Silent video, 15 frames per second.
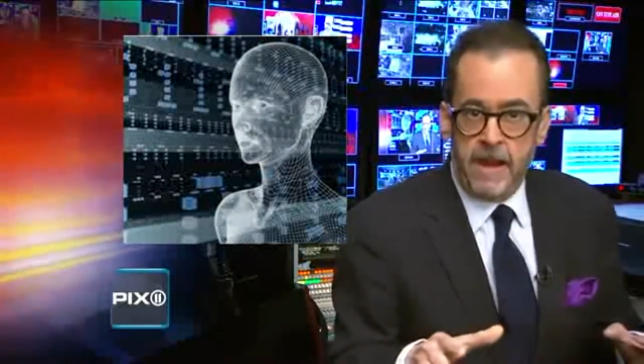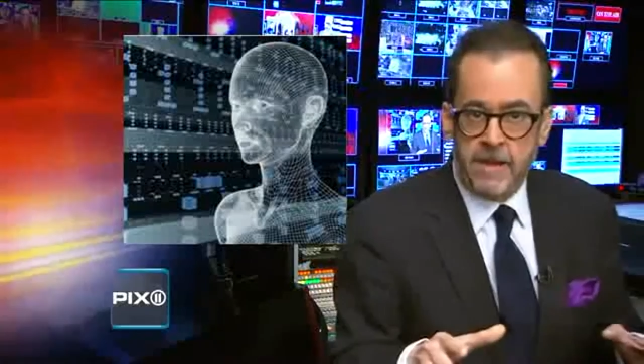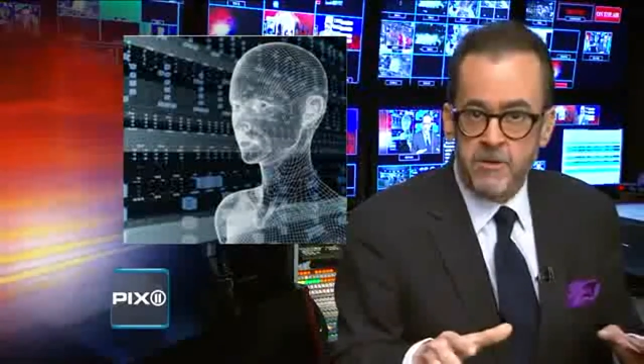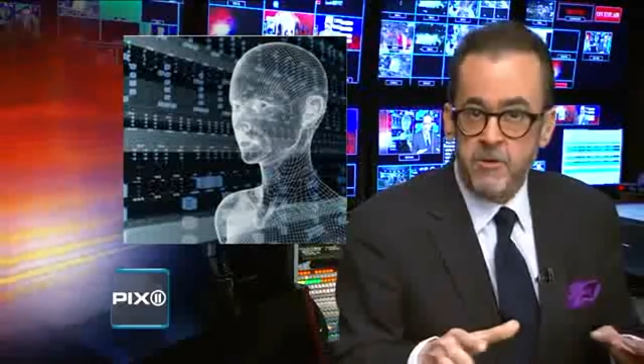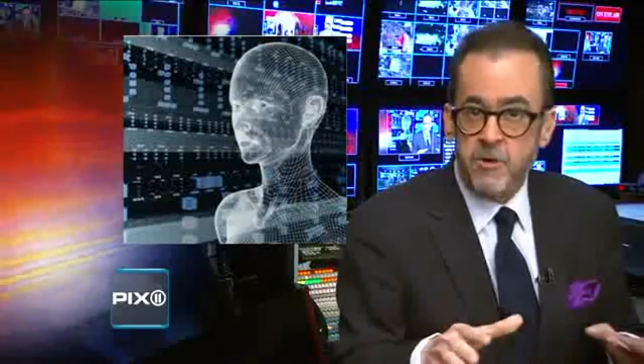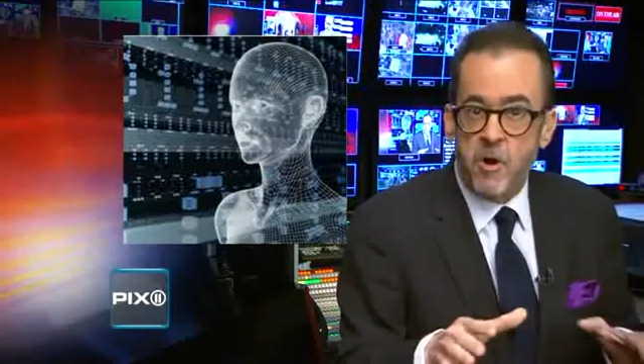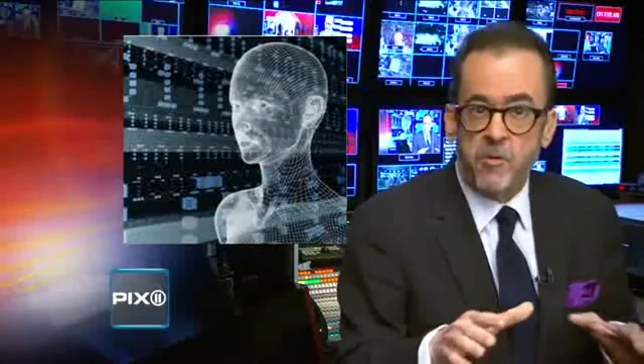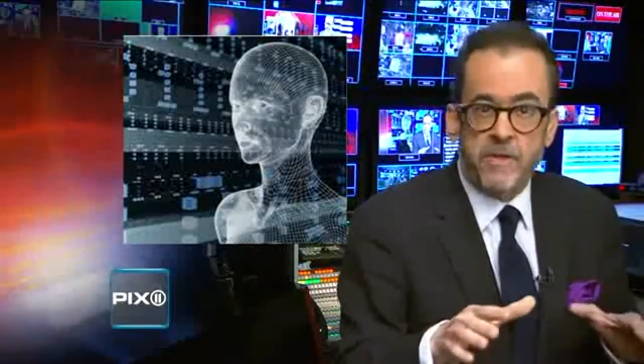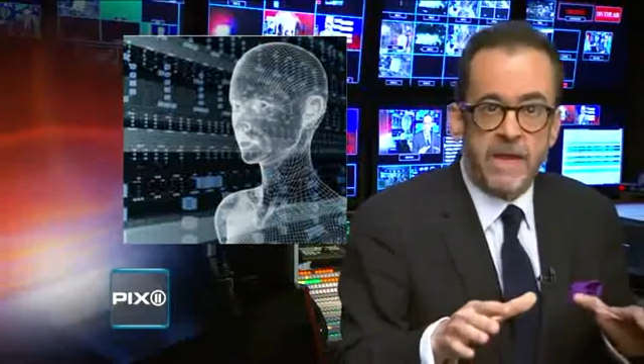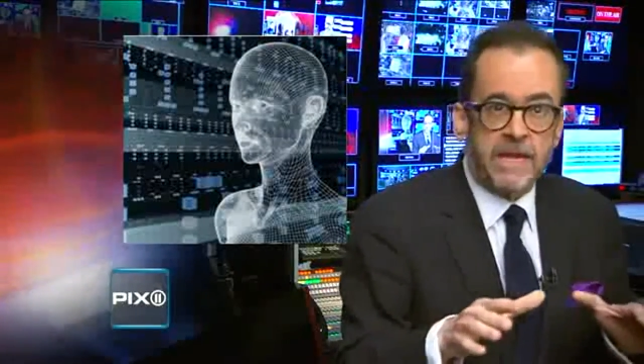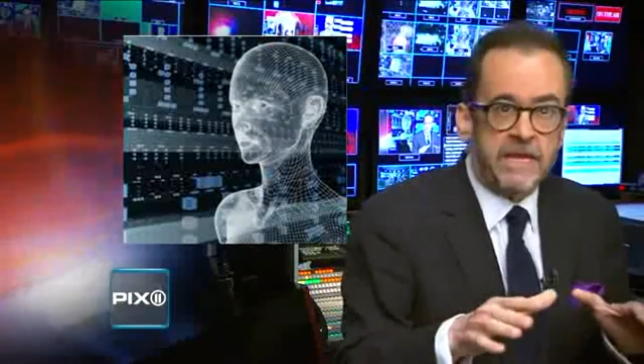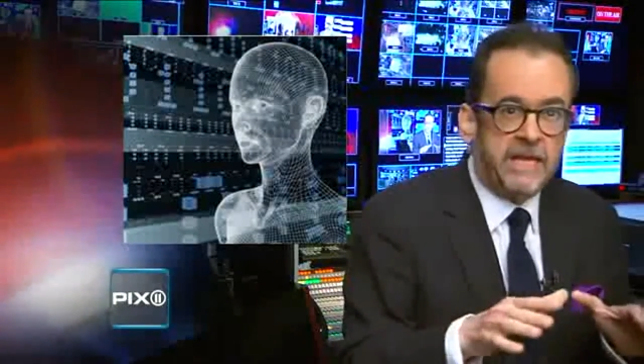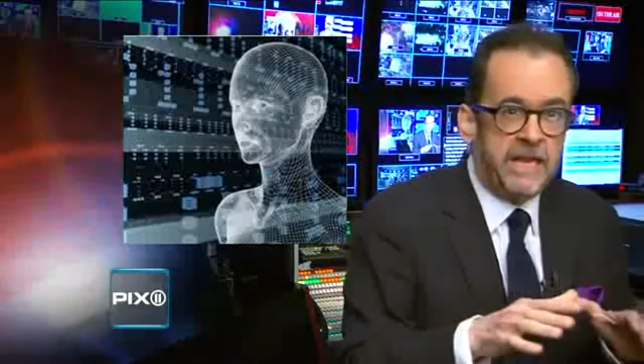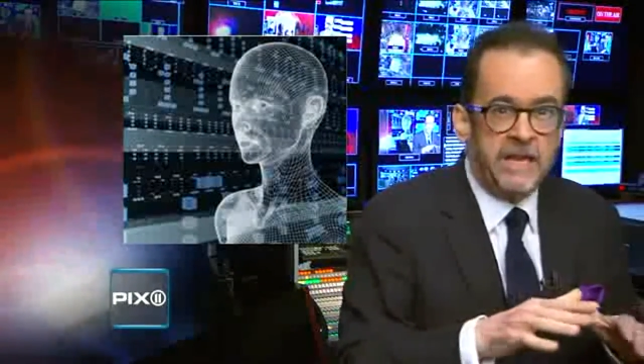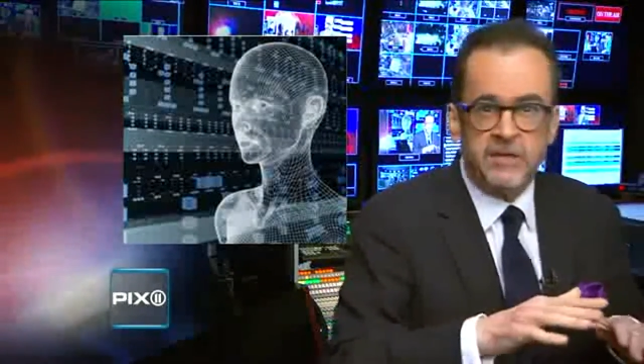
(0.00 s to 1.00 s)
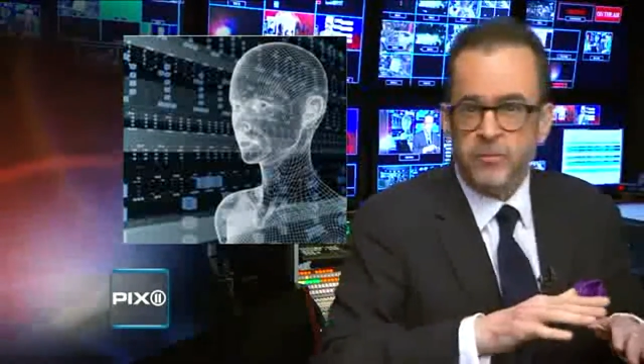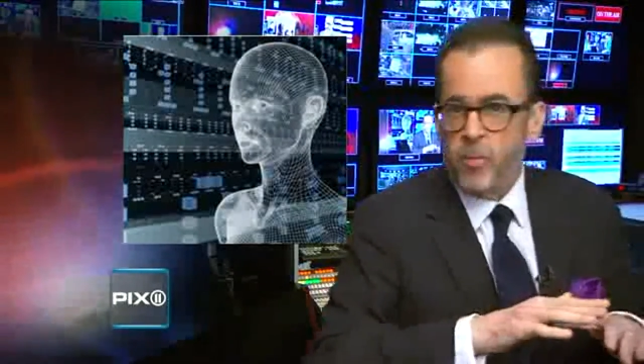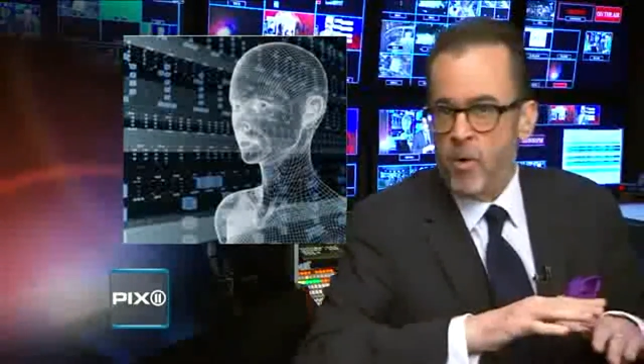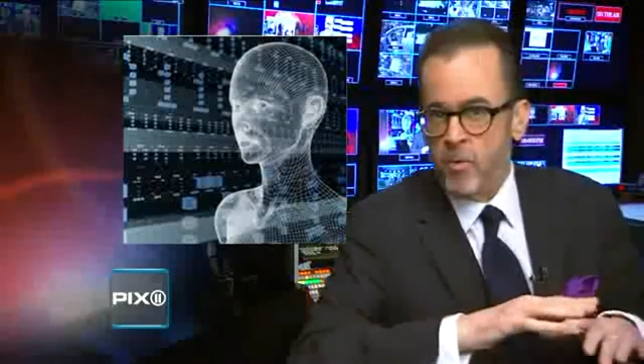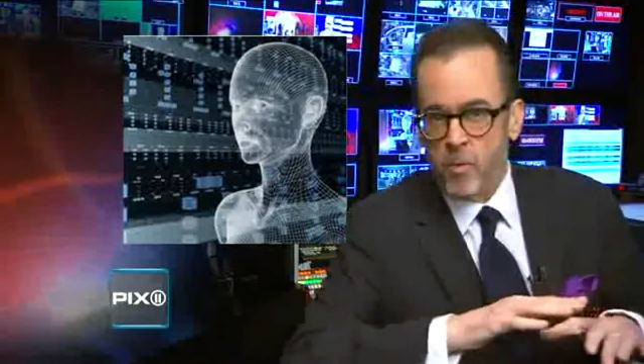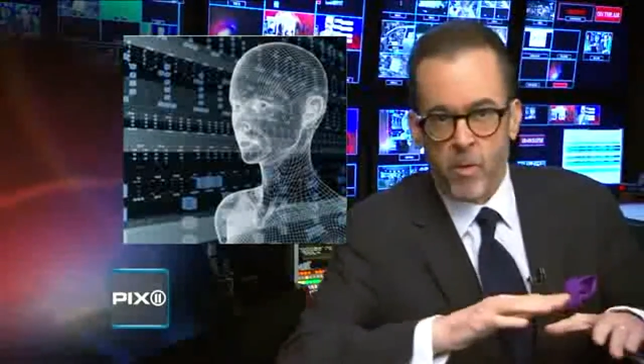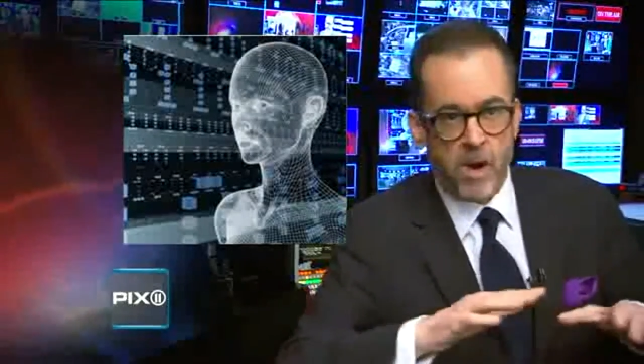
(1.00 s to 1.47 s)
And you know that kids
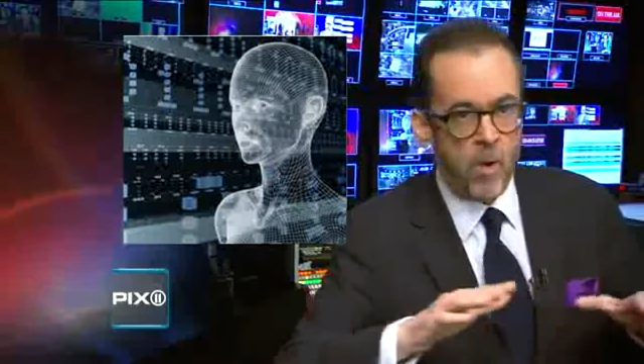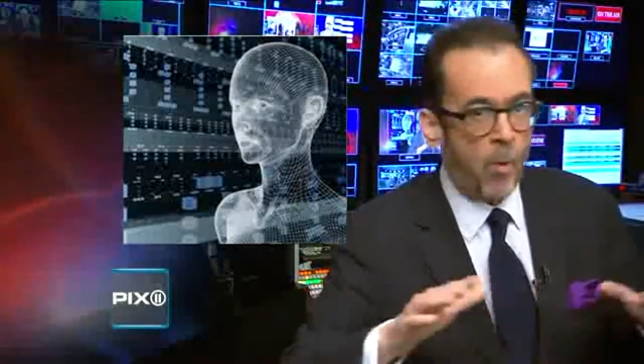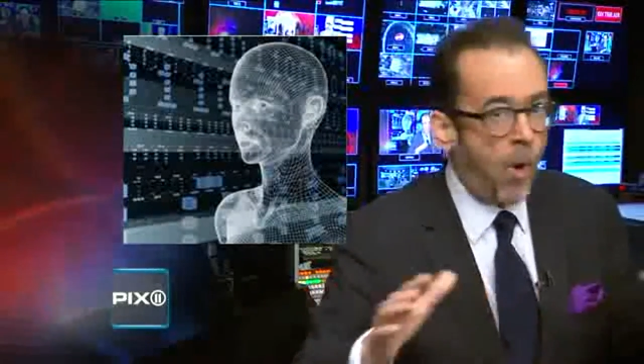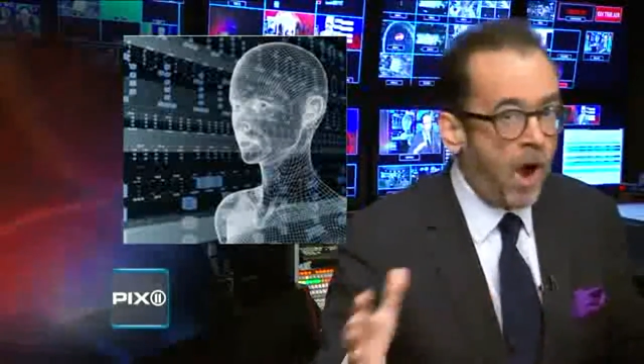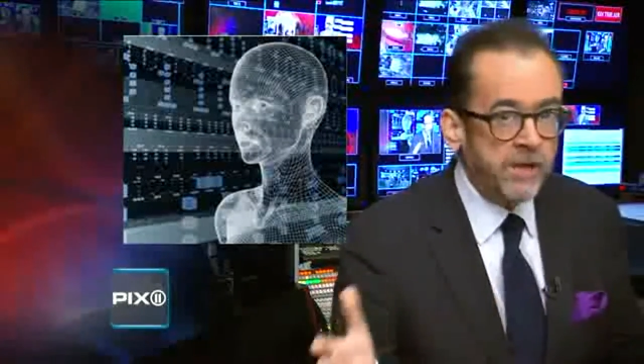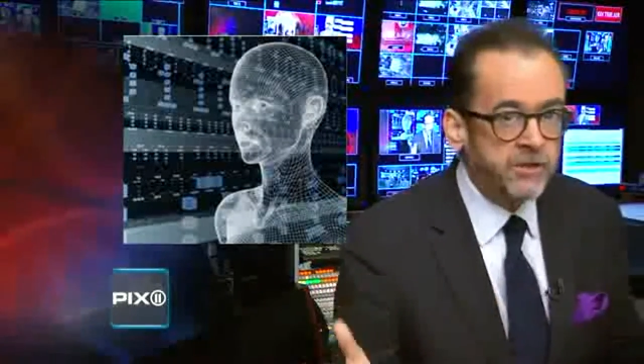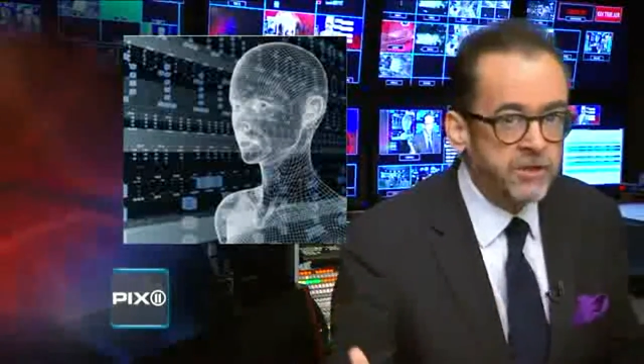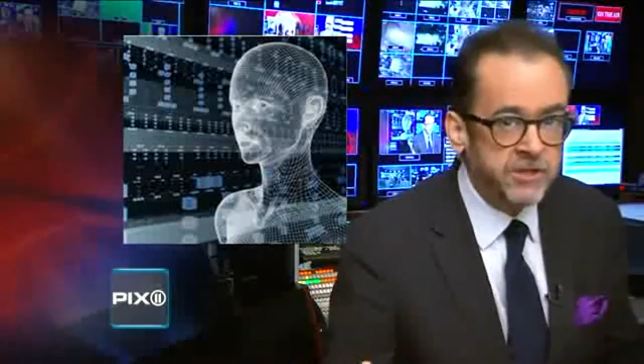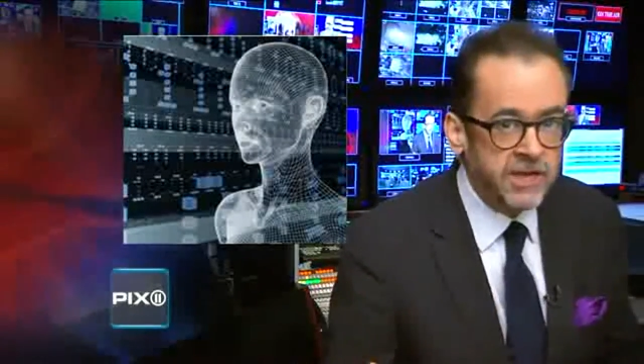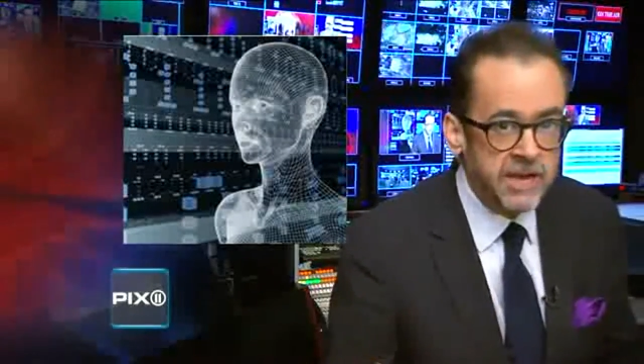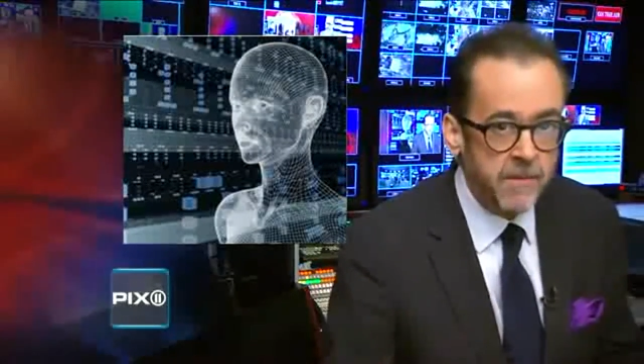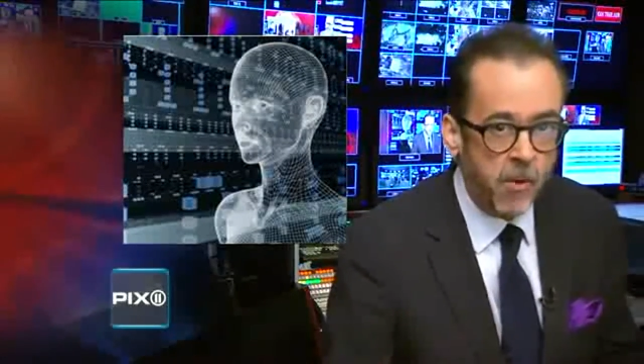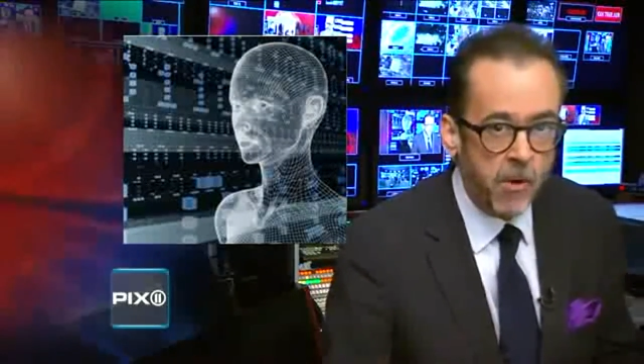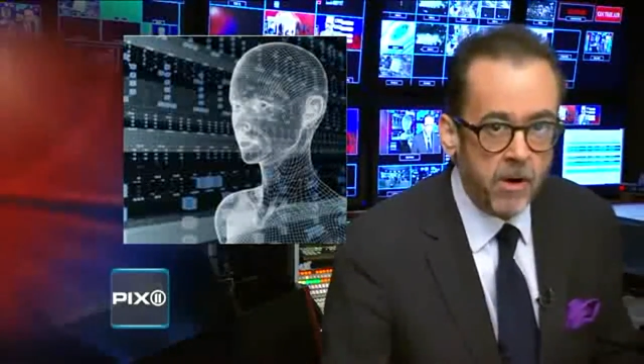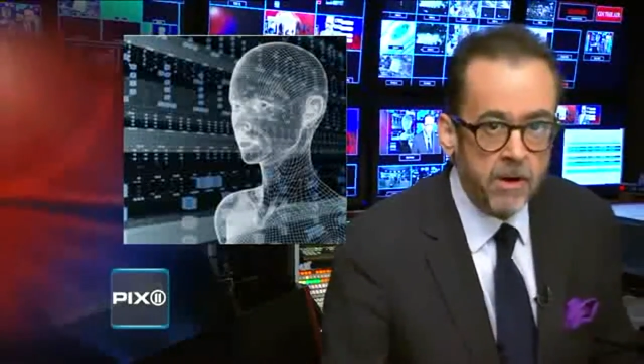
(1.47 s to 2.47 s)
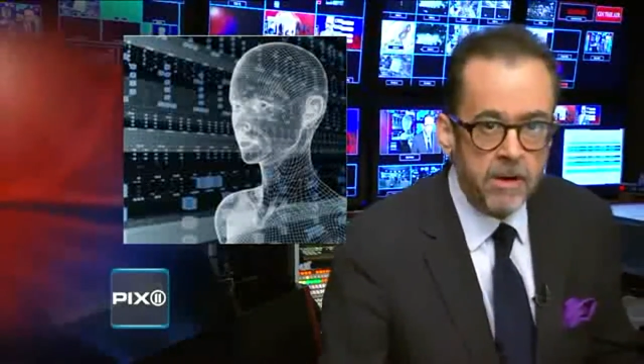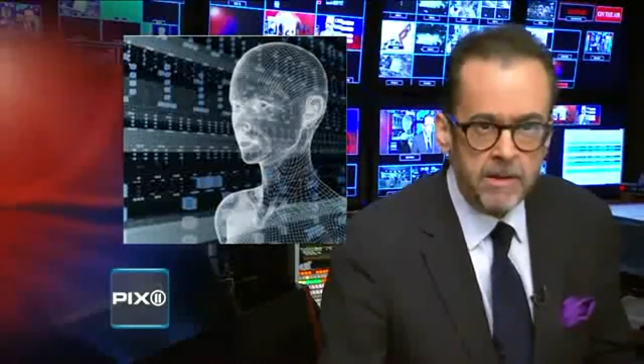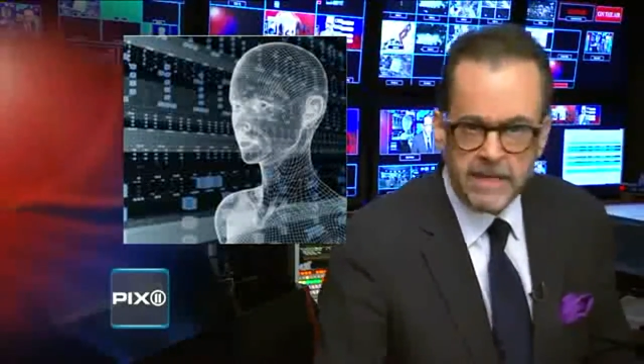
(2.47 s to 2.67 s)
won't wear watches anymore.